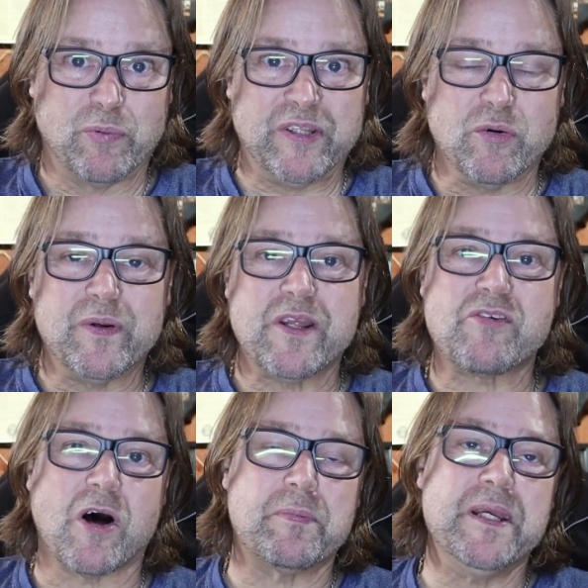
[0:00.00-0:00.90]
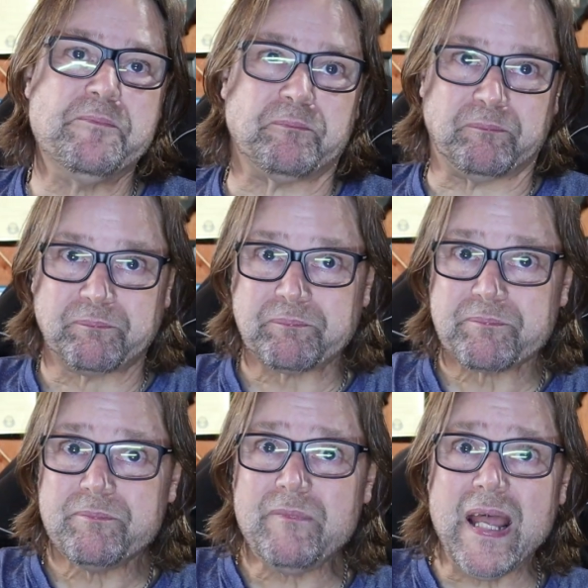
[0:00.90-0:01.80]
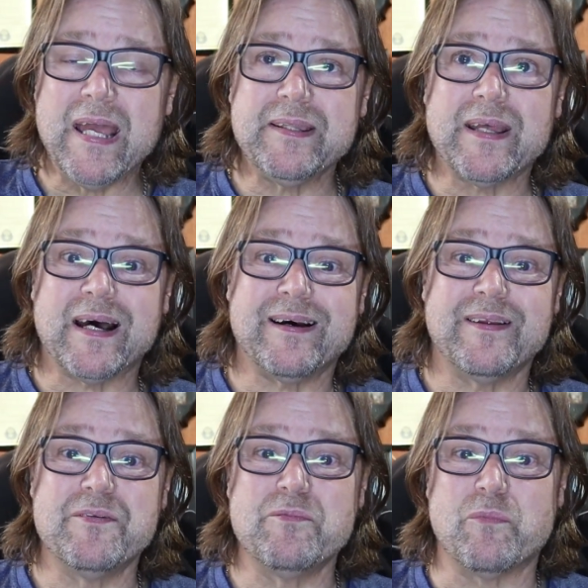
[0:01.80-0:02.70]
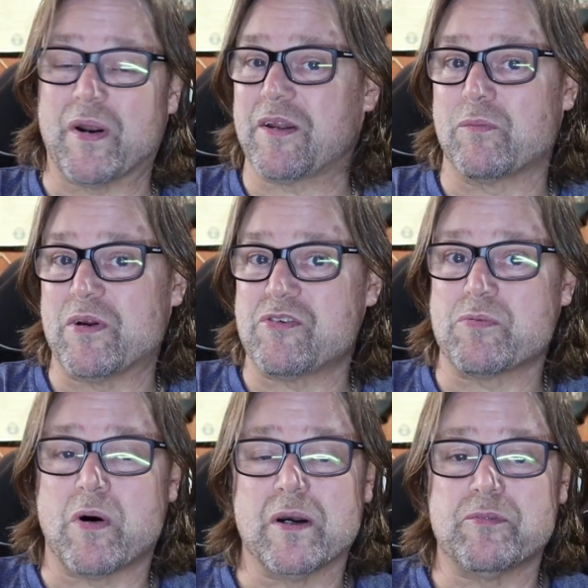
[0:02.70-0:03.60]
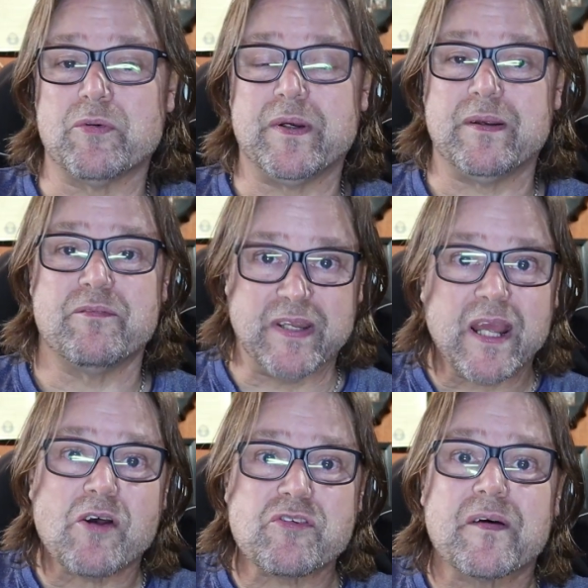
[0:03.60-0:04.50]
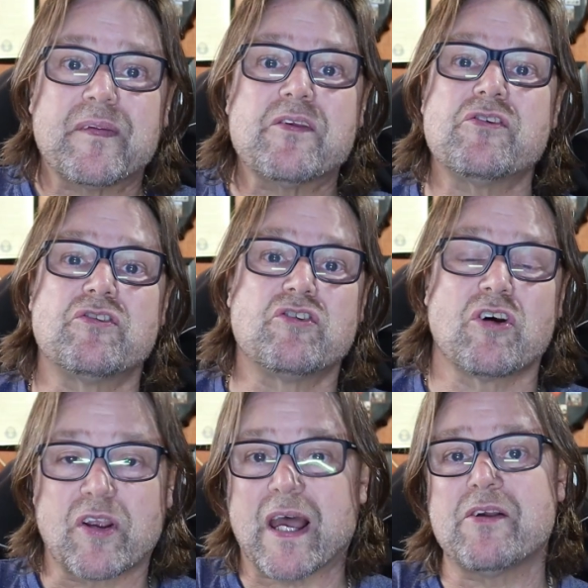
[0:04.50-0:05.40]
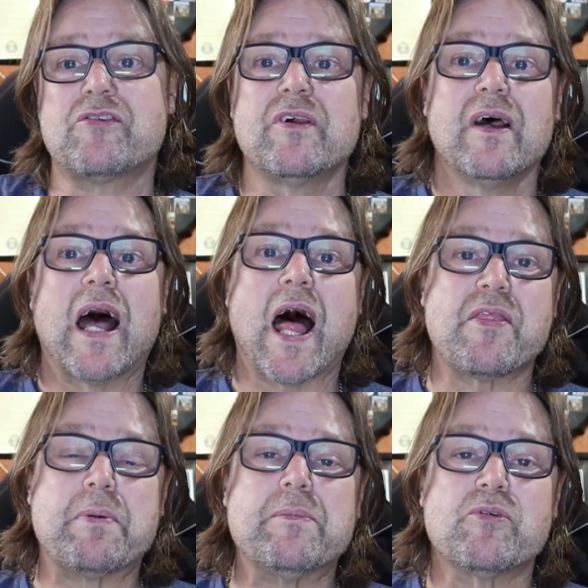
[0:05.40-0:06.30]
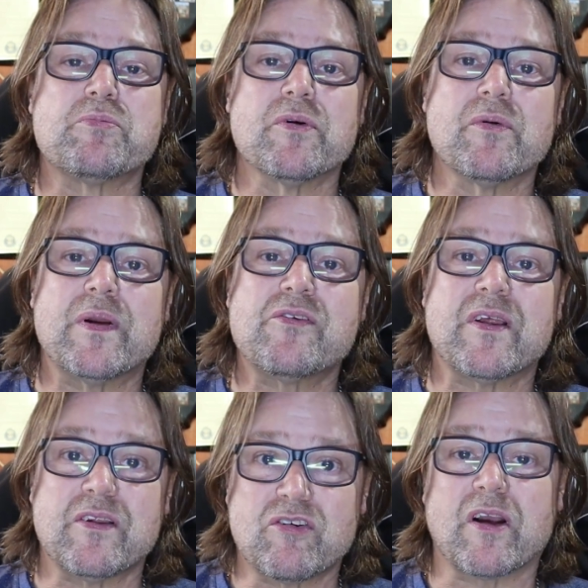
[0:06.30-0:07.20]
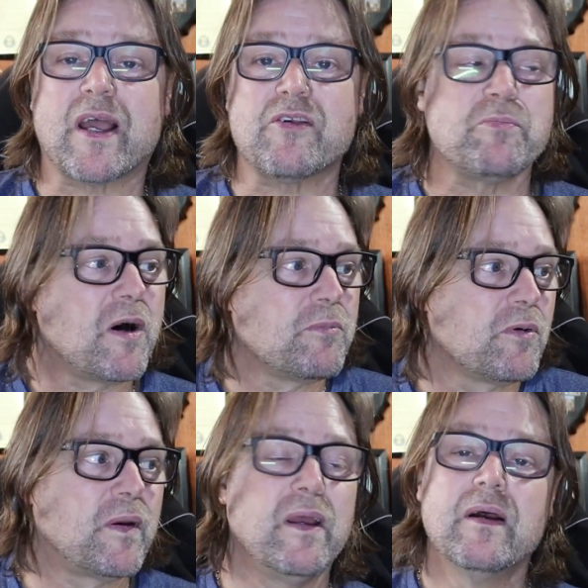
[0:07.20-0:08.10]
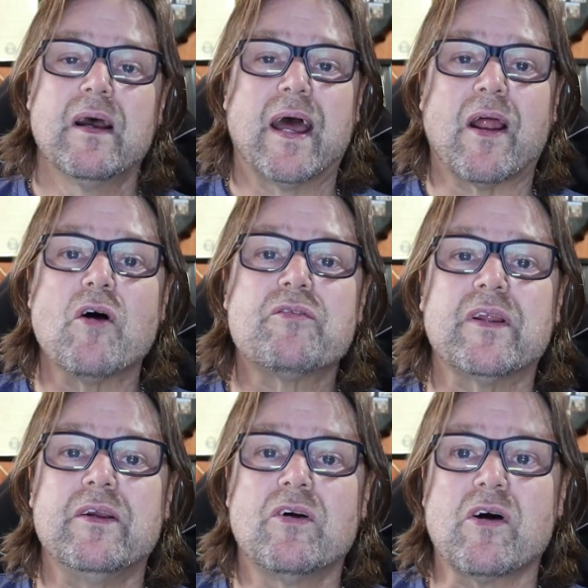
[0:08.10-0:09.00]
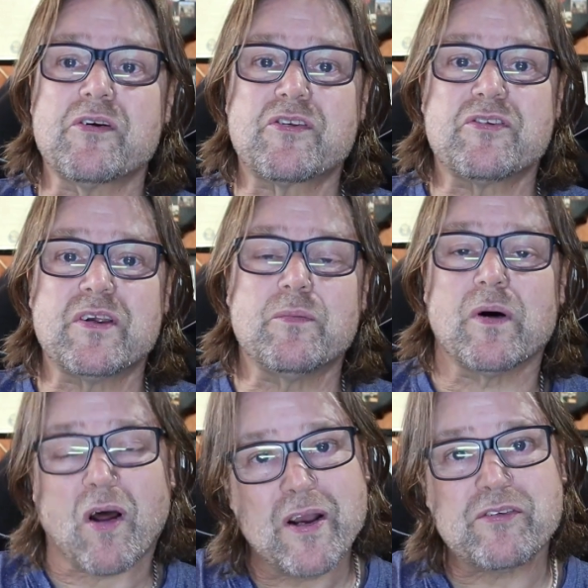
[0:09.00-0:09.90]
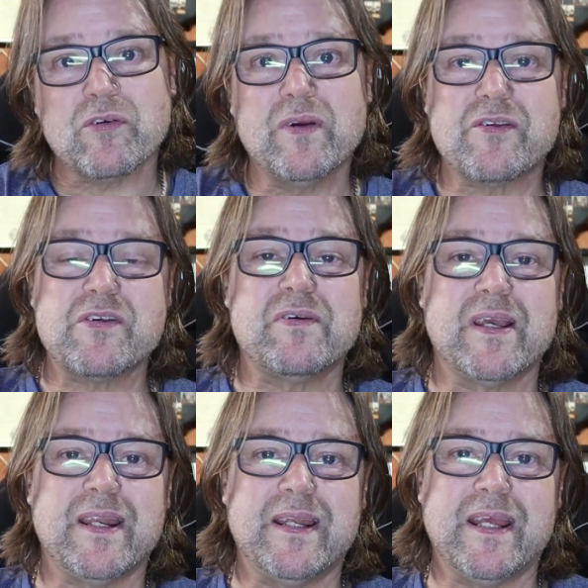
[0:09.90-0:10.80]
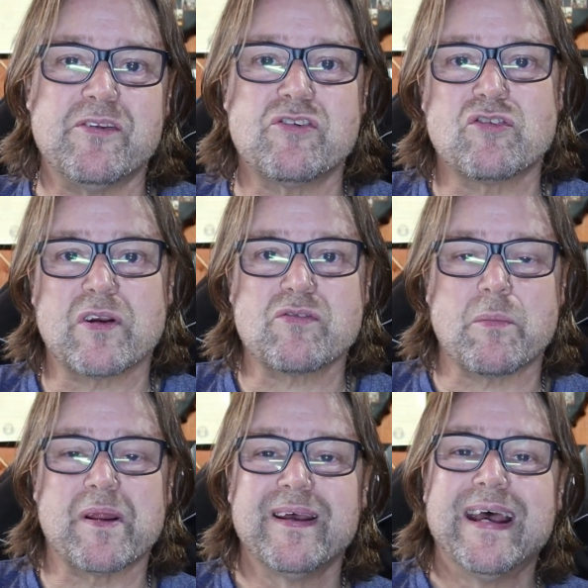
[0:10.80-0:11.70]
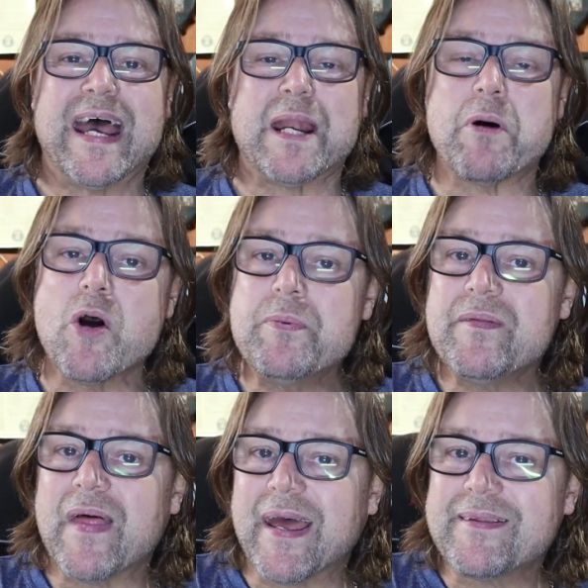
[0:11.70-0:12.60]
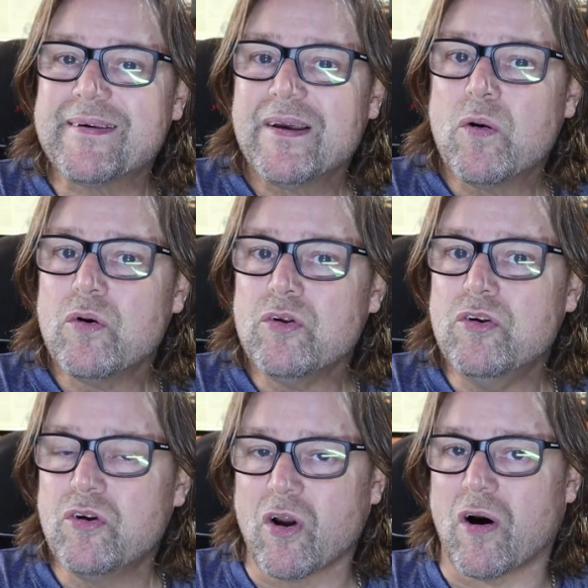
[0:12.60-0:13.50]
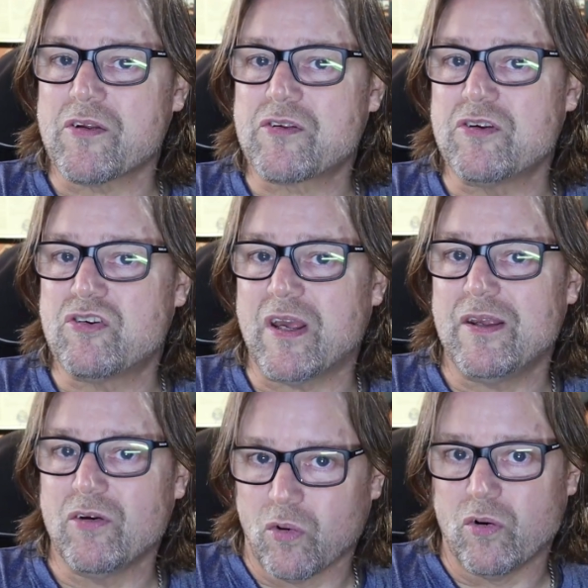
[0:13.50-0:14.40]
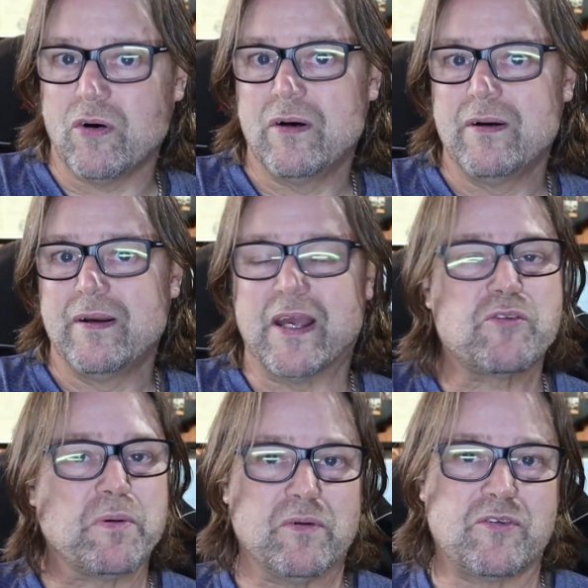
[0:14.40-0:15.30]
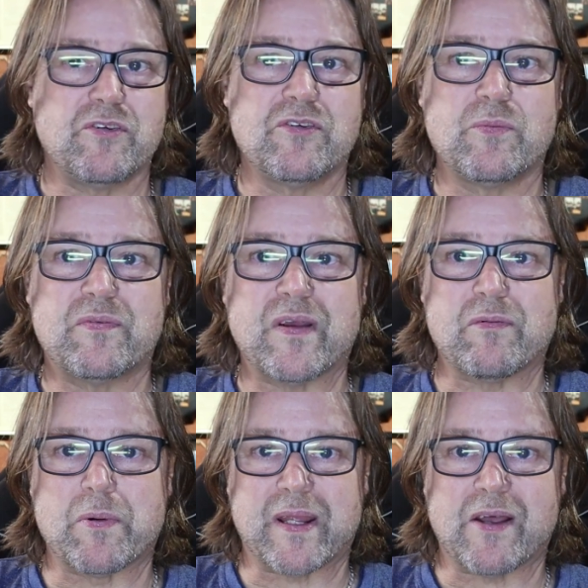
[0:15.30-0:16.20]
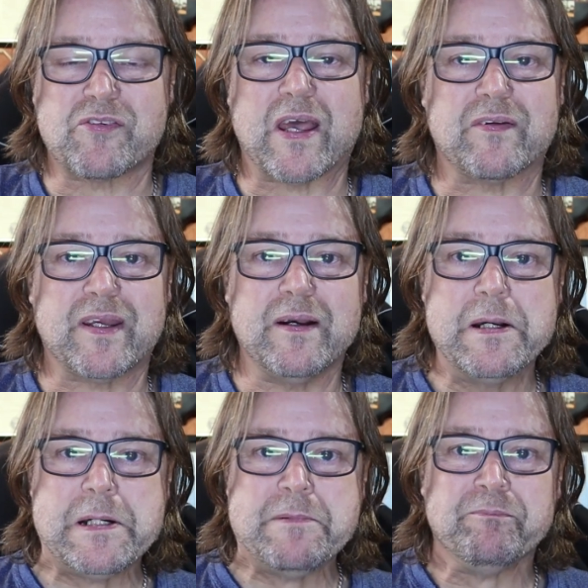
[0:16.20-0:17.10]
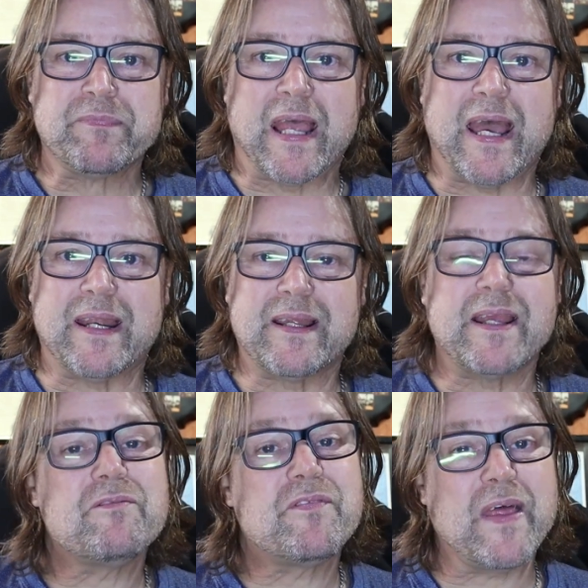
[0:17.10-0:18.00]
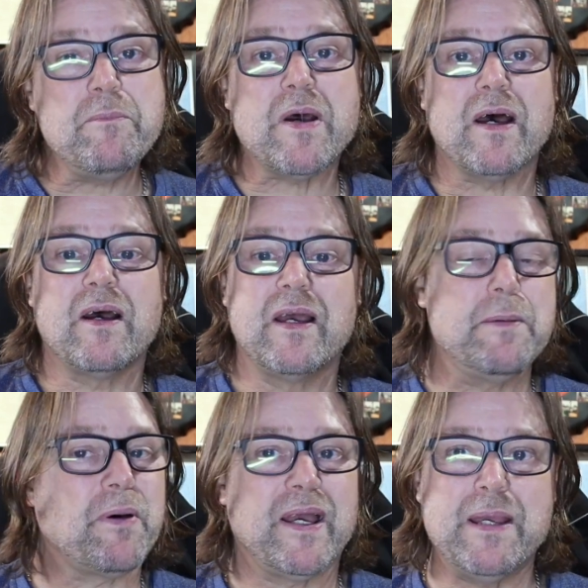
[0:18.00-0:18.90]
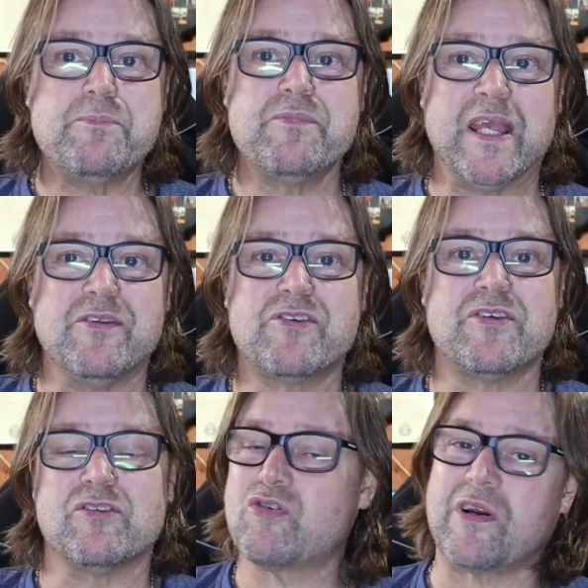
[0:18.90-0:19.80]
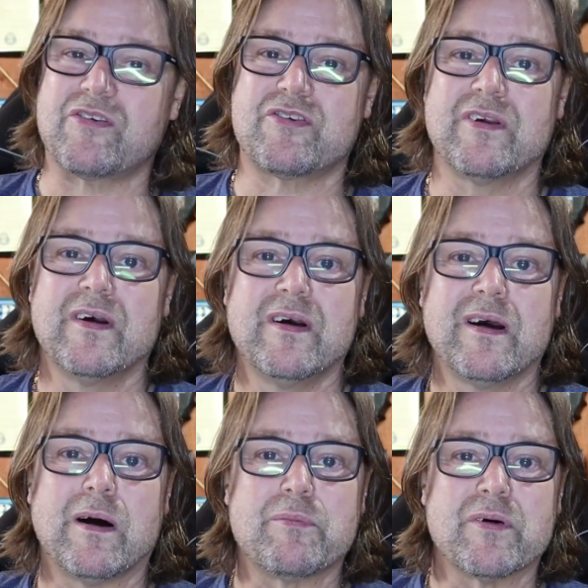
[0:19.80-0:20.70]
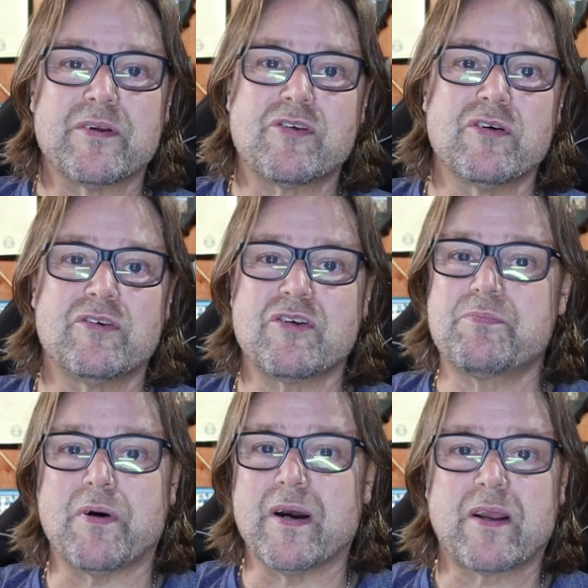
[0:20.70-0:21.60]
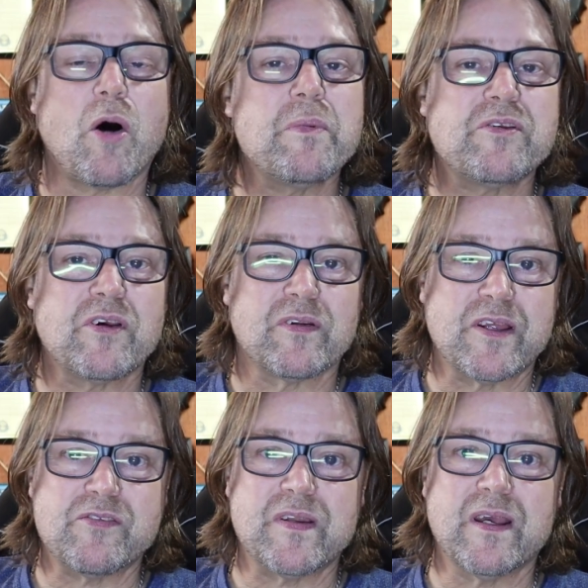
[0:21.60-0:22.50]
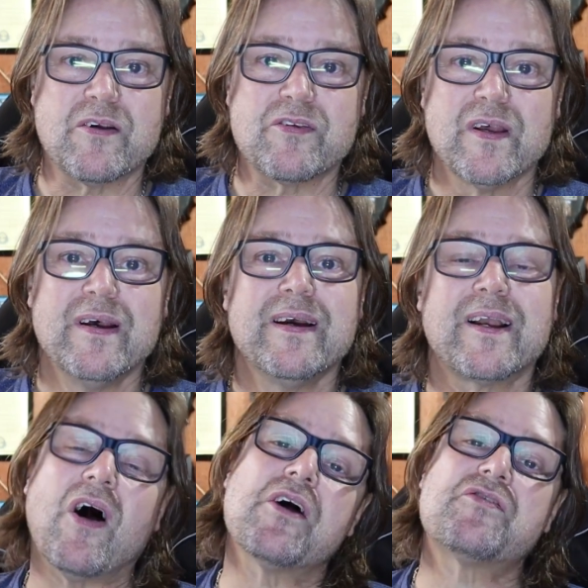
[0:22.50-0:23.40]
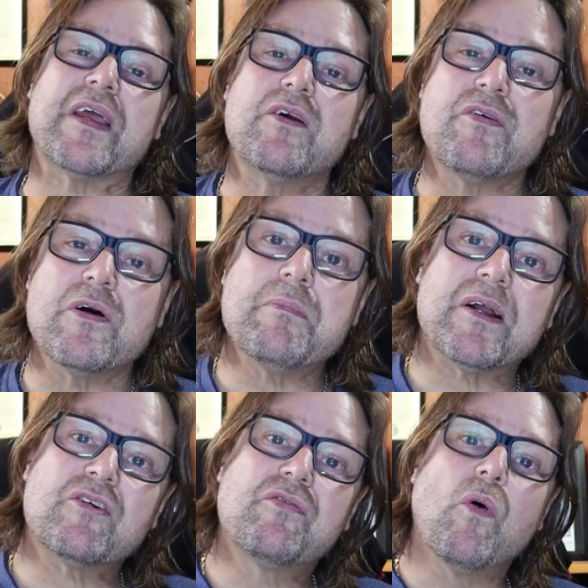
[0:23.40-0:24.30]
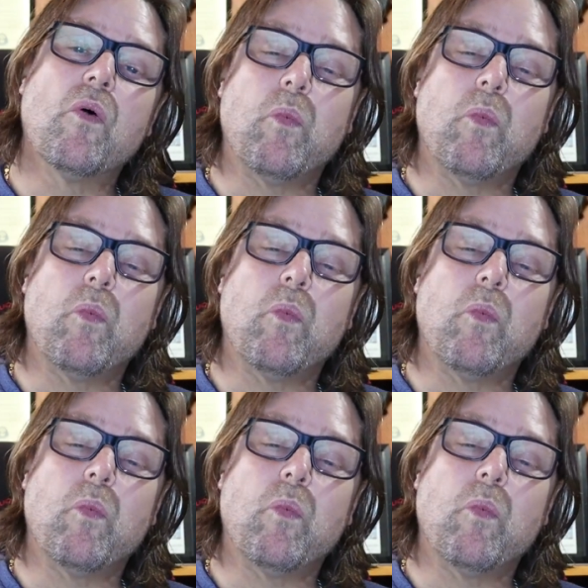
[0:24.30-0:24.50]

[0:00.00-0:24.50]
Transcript: we do in this hobby. And one of the reasons why I'm doing videos like this is to showcase other people's breweries and showcase my brewery, and hopefully you guys can see what I do and see if you can get any hints and tricks from it. And I'm hoping that you guys can share your experiences with everybody else out here and give them a heap of hints and tricks on brewing too, just by commenting on these videos. Guys, thank you very much for